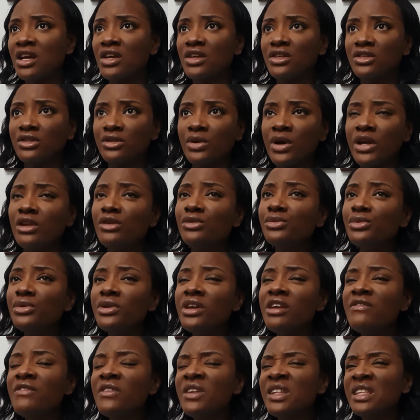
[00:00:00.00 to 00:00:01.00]
So I don't know
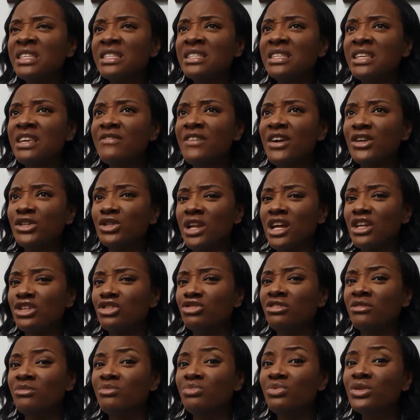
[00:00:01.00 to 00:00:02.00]
if I should
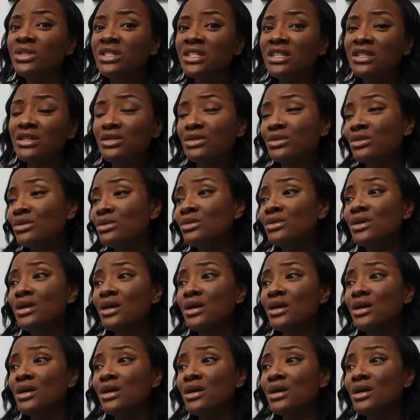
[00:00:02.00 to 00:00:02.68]
attribute it to